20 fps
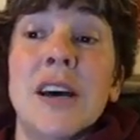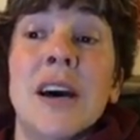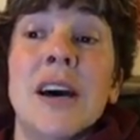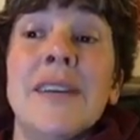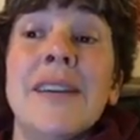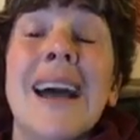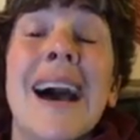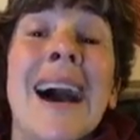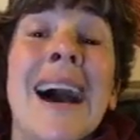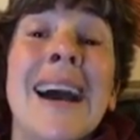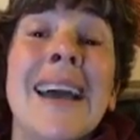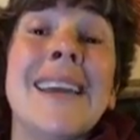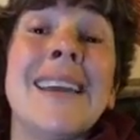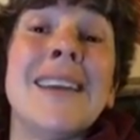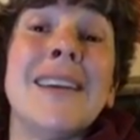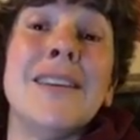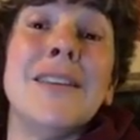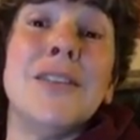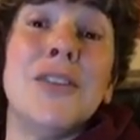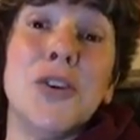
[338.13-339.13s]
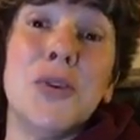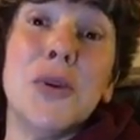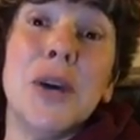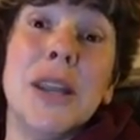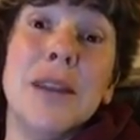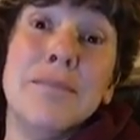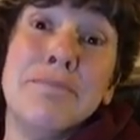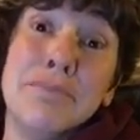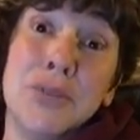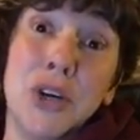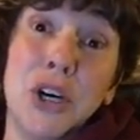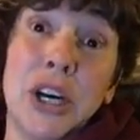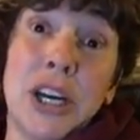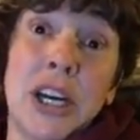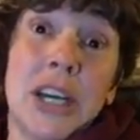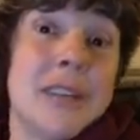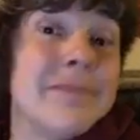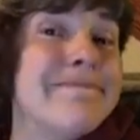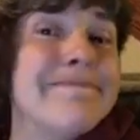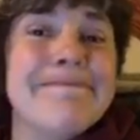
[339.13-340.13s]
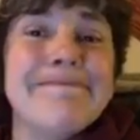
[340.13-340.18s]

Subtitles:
An I Can Do It book.